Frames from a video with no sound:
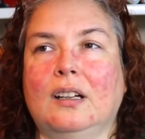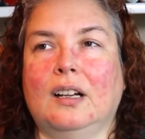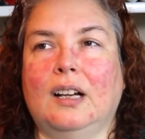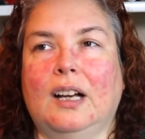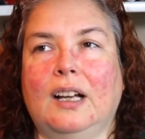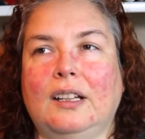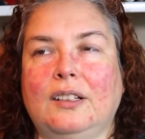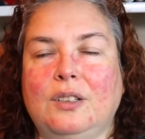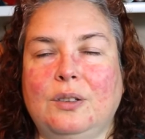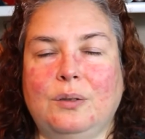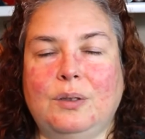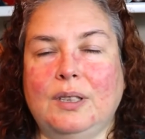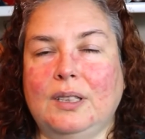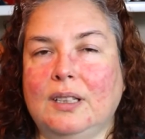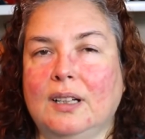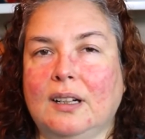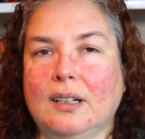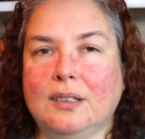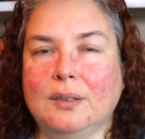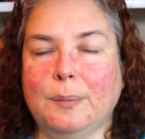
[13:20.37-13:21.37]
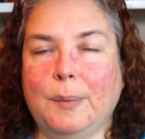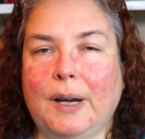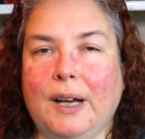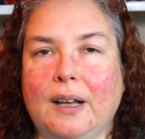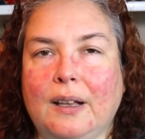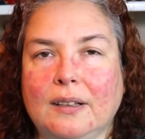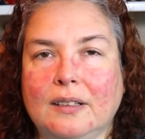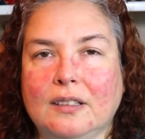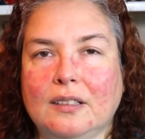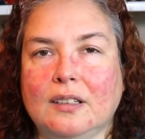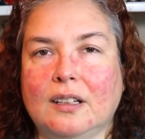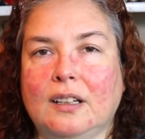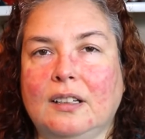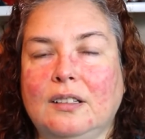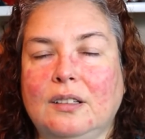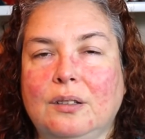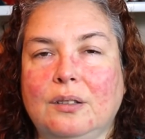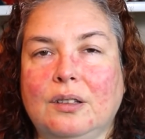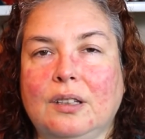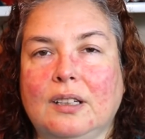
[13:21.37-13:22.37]
I do detox baths. I
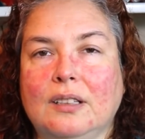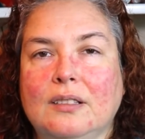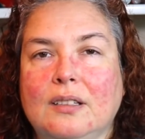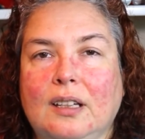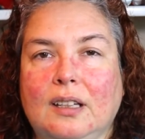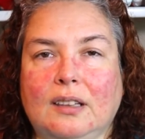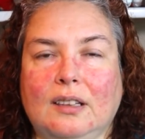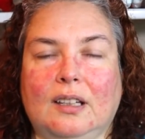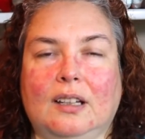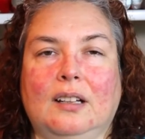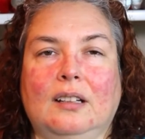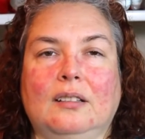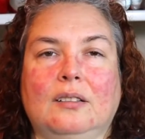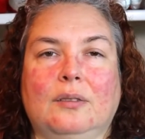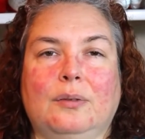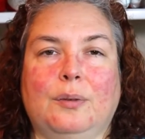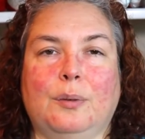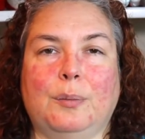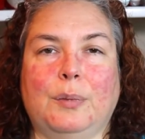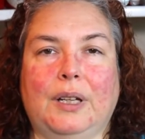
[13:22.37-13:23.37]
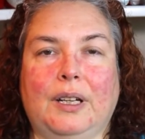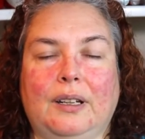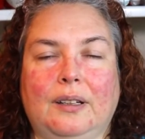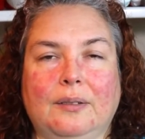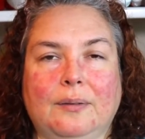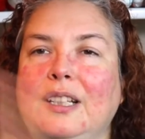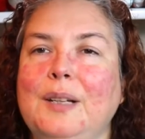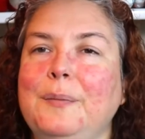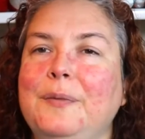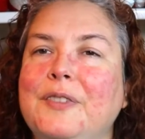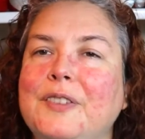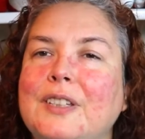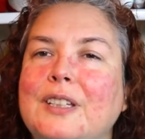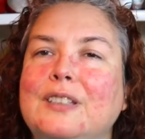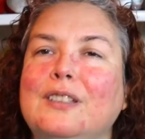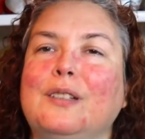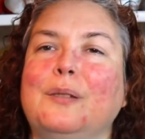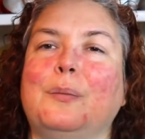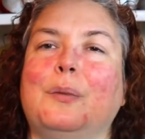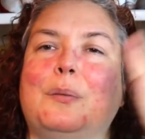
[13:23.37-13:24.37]
do things like that for my lymph
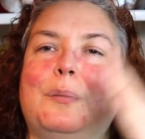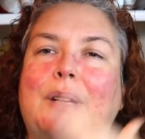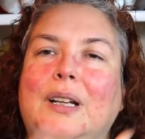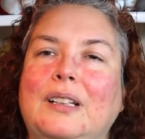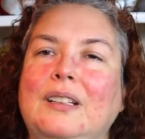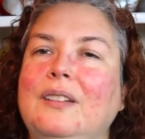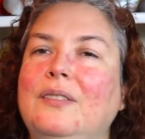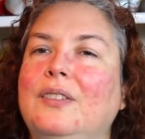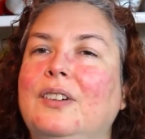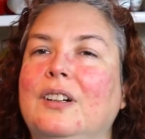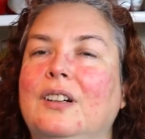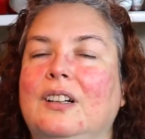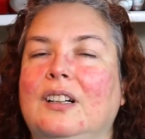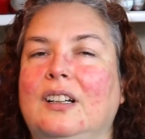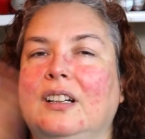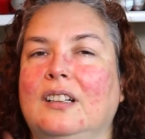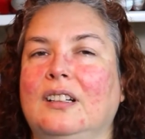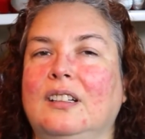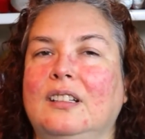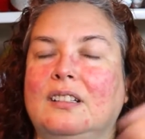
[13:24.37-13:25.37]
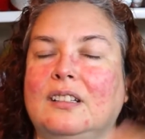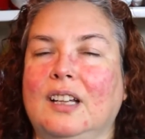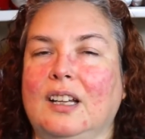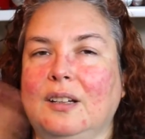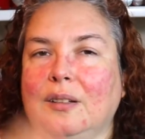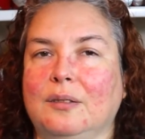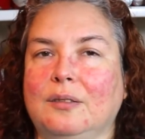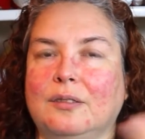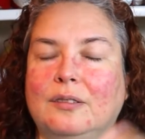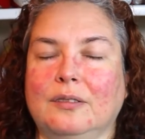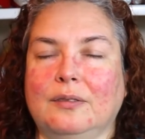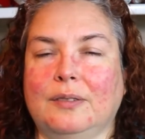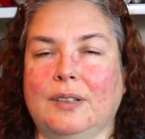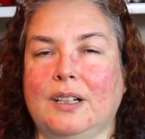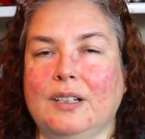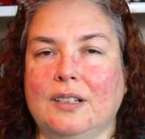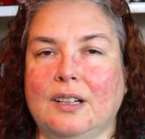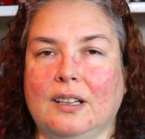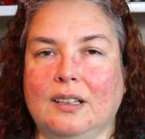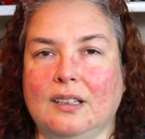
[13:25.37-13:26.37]
system and my liver, and, and
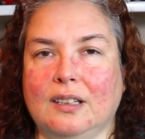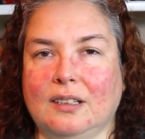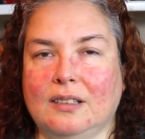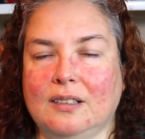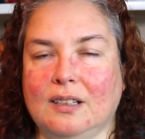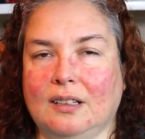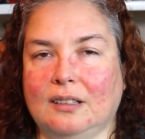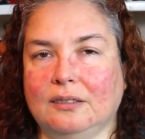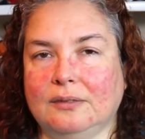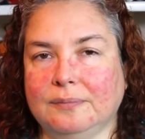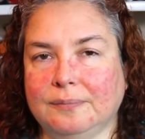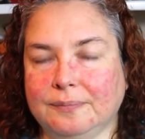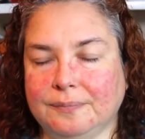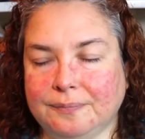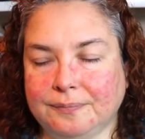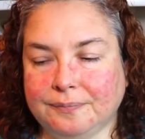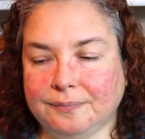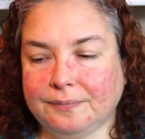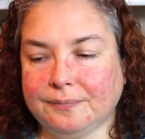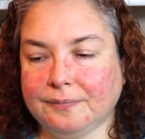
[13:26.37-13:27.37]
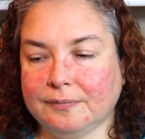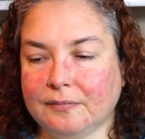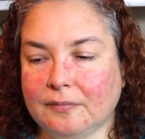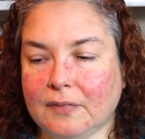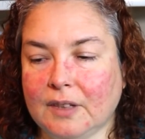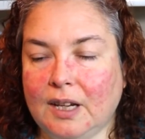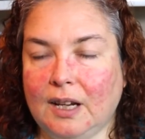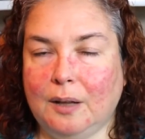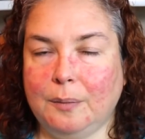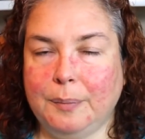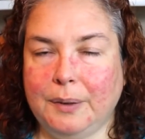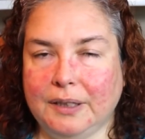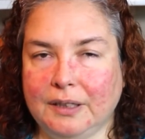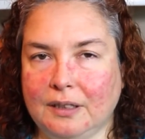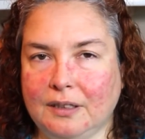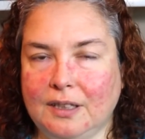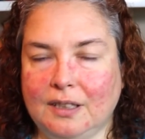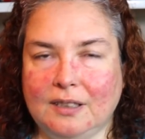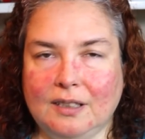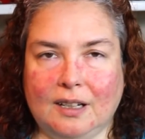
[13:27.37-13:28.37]
flushing things out, helping
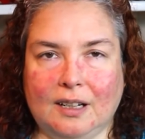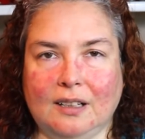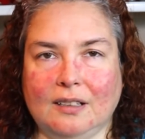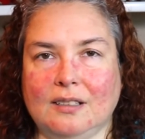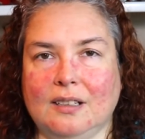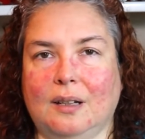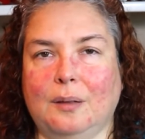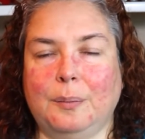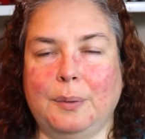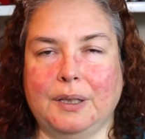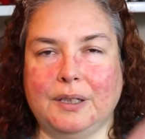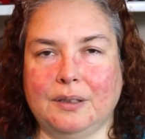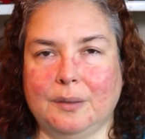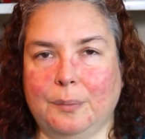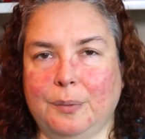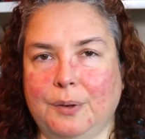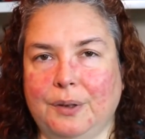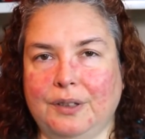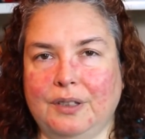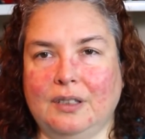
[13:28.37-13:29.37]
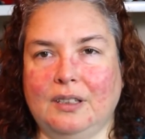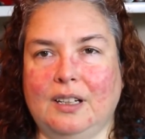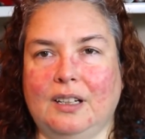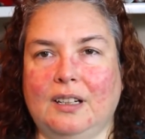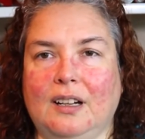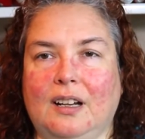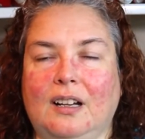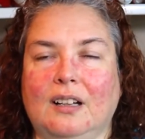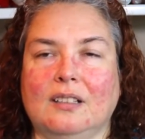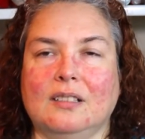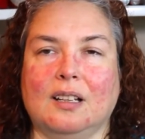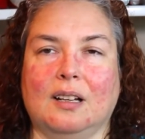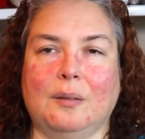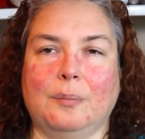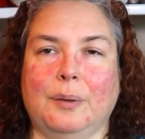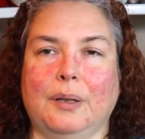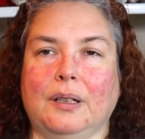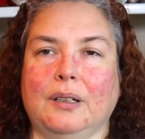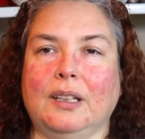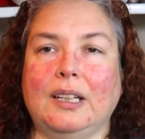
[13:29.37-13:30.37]
the detox, helping support the detox,
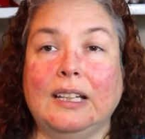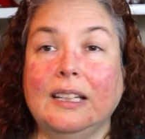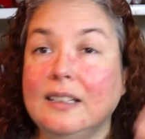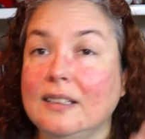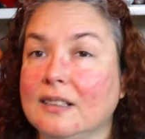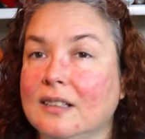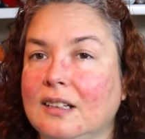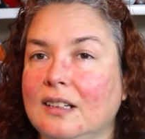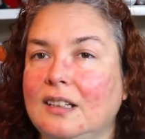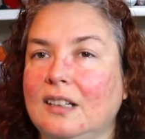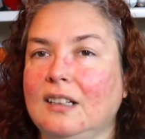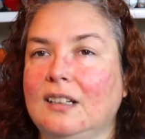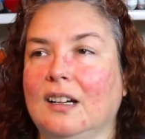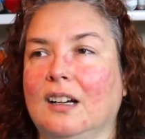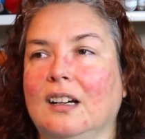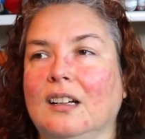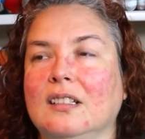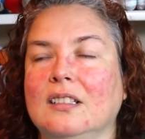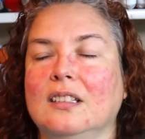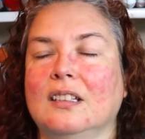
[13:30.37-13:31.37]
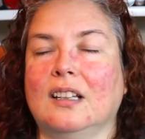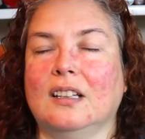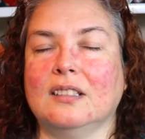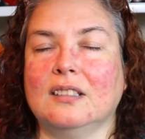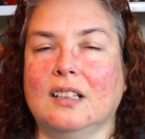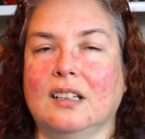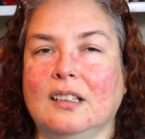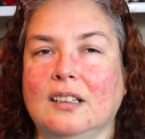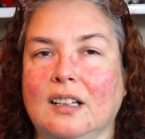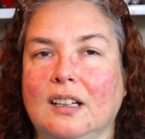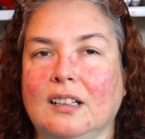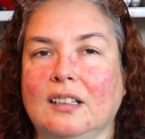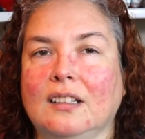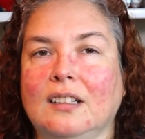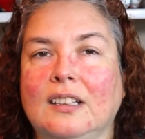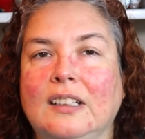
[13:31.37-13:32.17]
helping ease the detox, things like that.